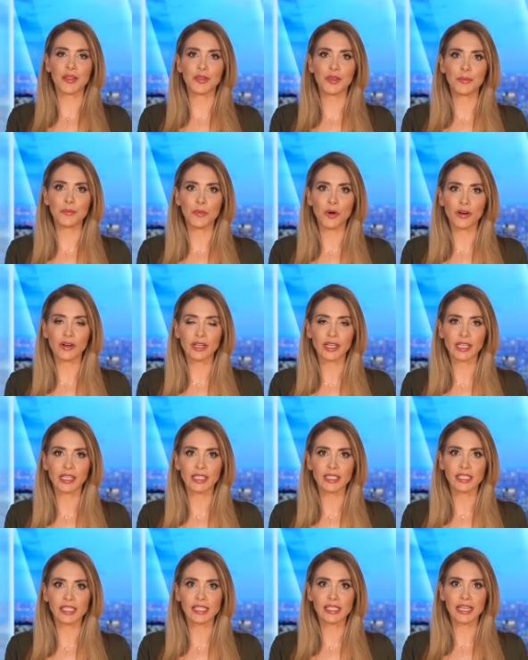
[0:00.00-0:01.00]
the
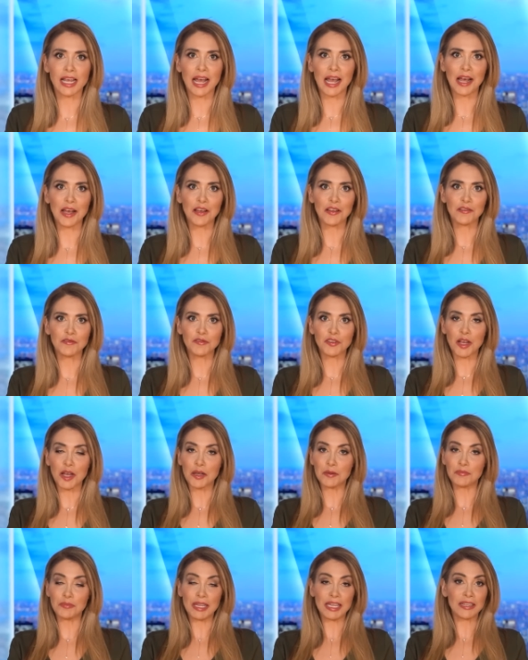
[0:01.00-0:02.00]
markets have
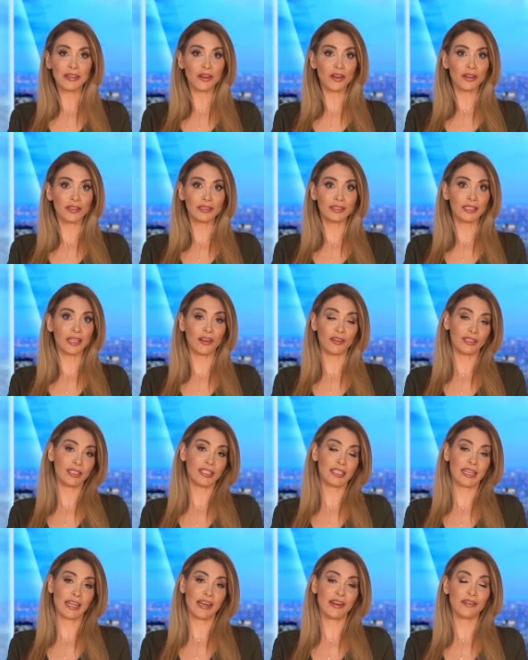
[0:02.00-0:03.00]
been on a
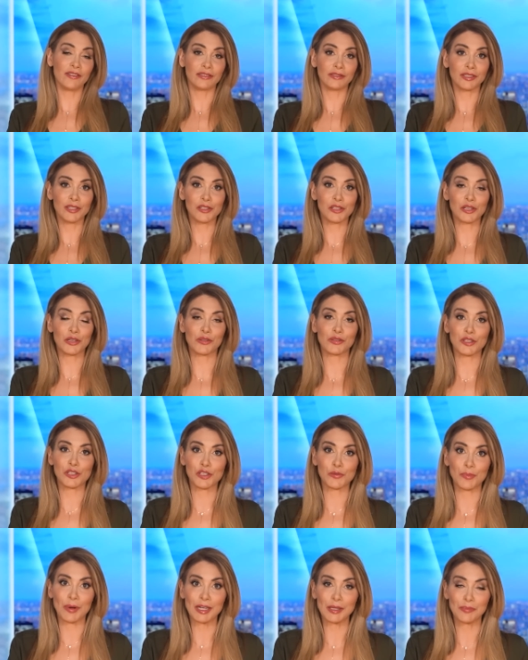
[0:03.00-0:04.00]
tear this year,
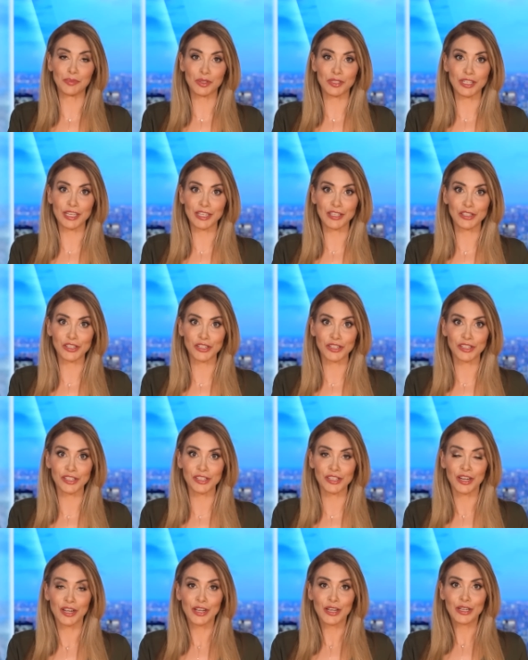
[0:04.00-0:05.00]
despite
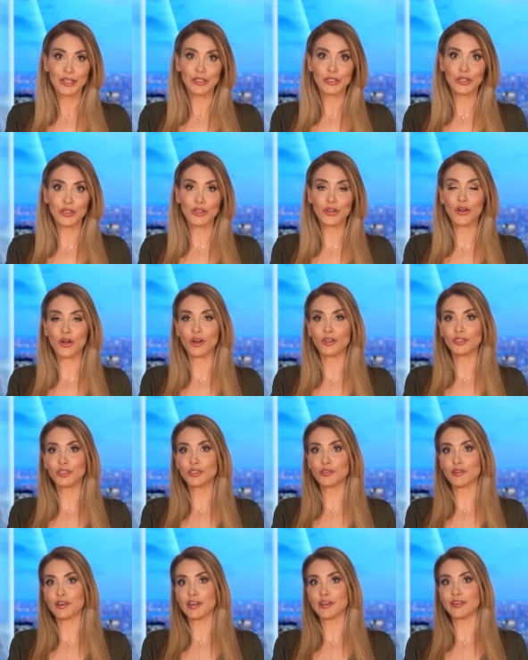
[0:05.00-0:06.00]
predictions to the
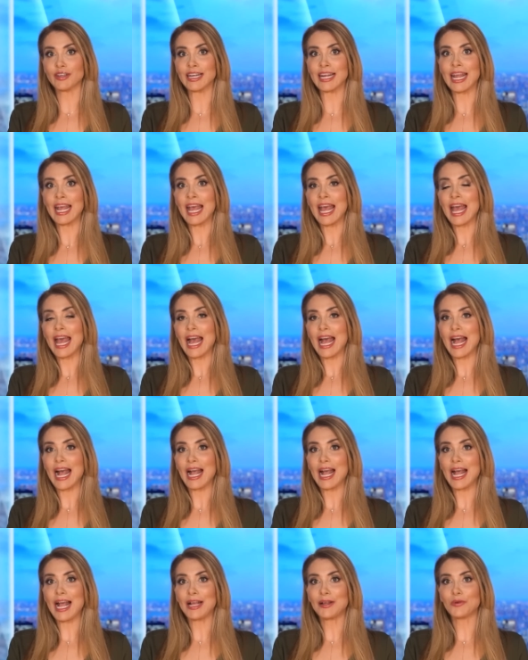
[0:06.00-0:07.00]
contrary.
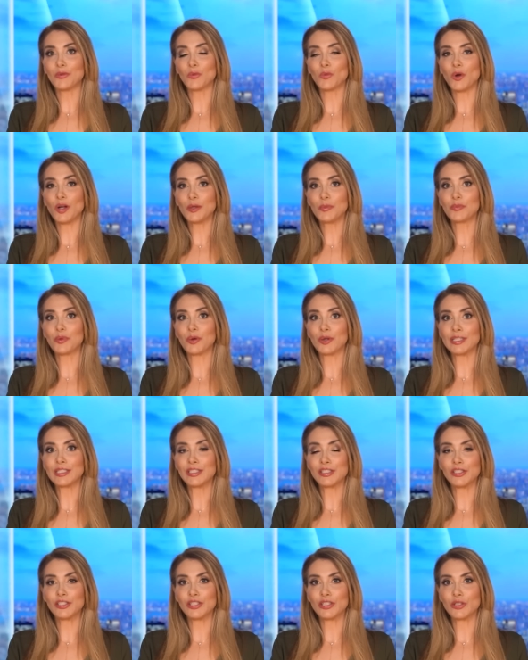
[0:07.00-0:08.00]
At what
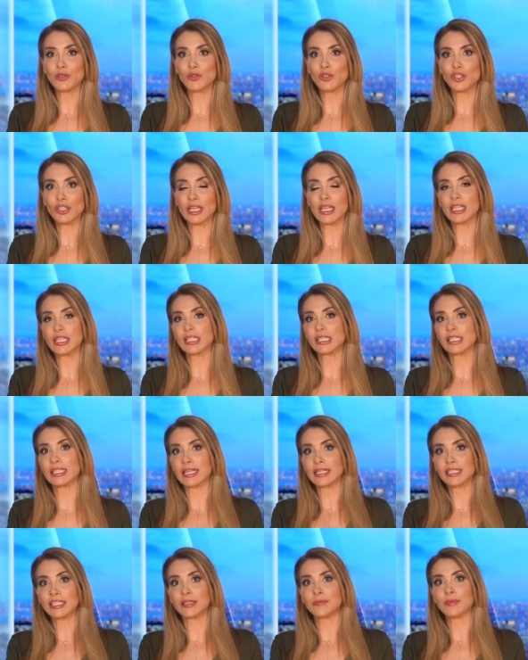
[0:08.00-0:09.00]
point do you see the
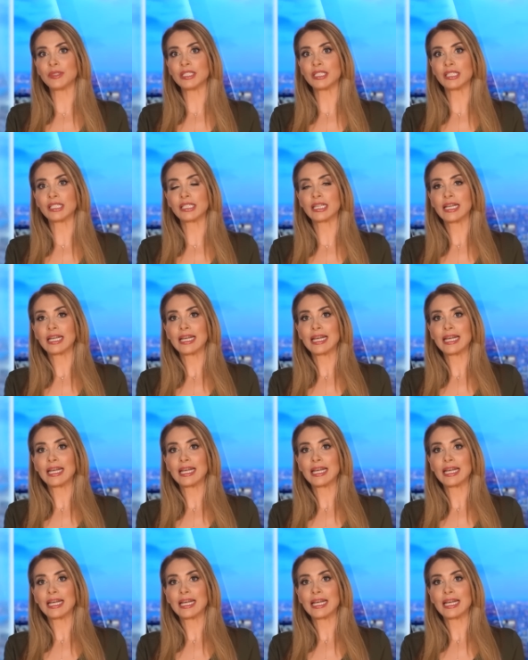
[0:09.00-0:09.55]
sentiment